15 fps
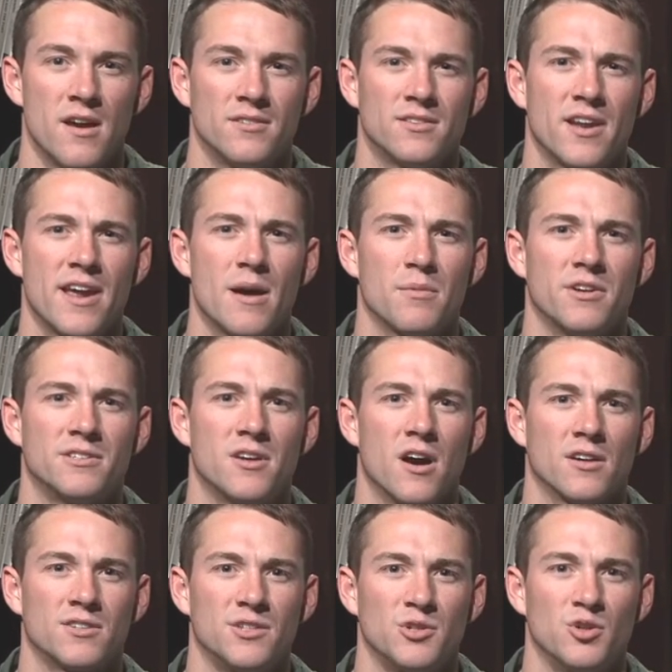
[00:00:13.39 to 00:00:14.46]
Today I'm going to
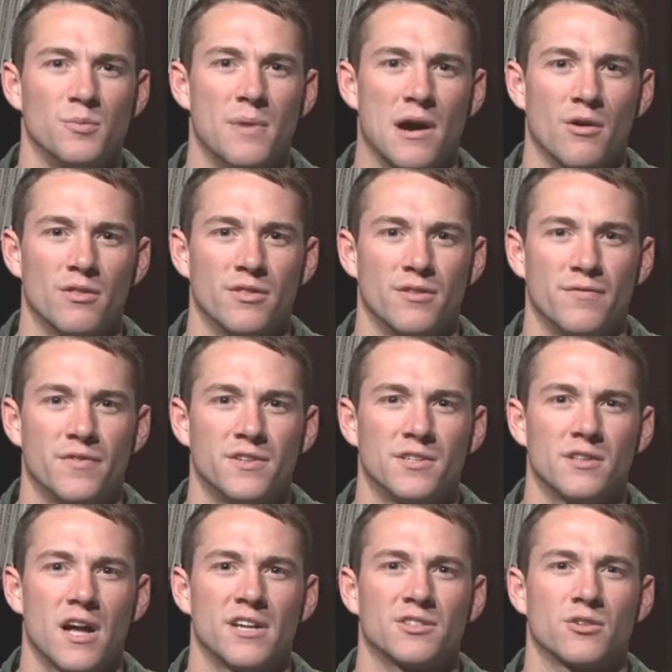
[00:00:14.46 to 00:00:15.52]
talk to you about the
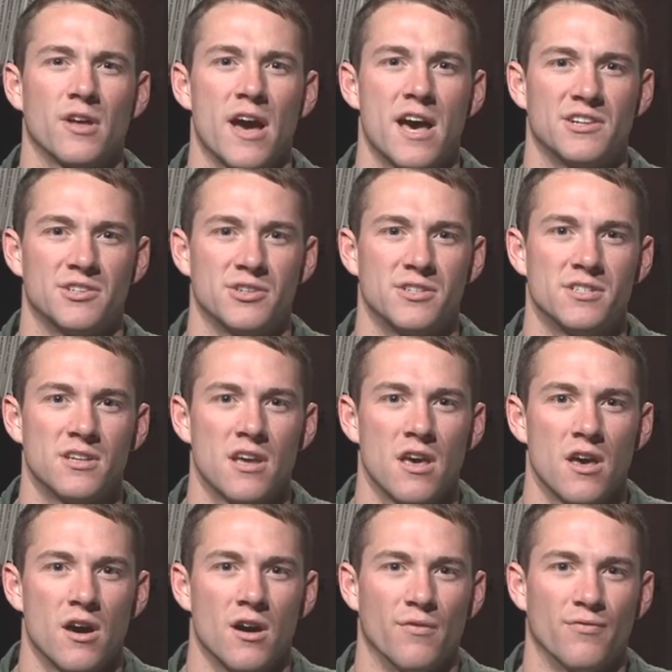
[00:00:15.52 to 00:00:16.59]
physiological hazards
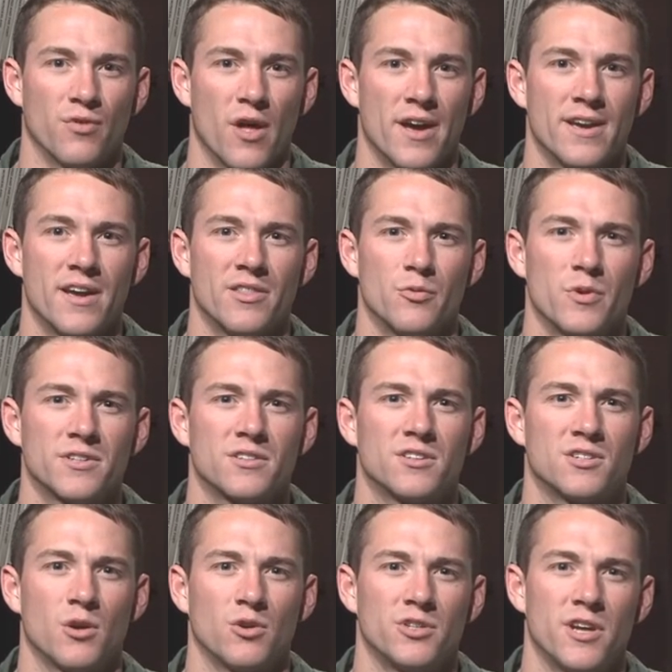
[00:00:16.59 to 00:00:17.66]
of flight and the risks
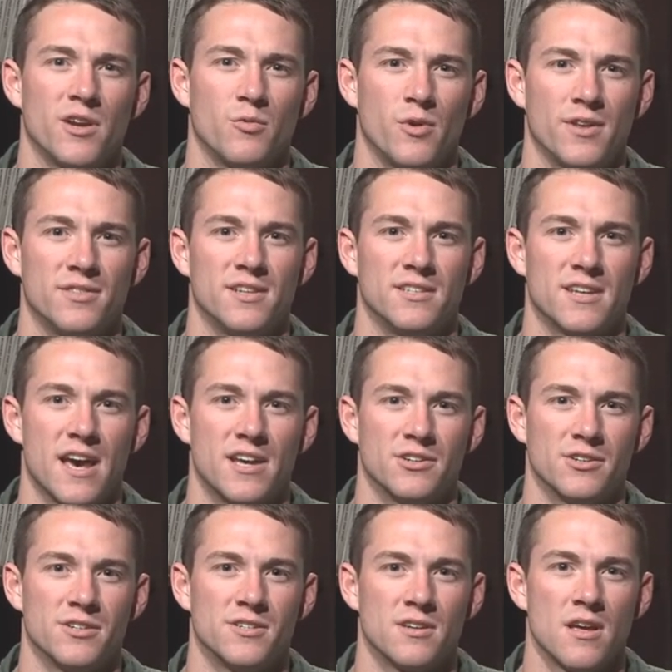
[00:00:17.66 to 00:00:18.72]
associated with these
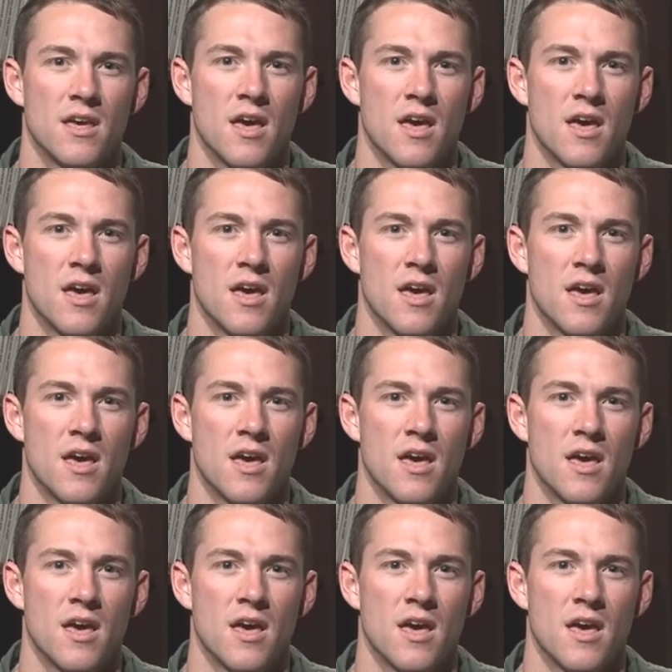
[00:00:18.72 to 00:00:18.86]
hazards,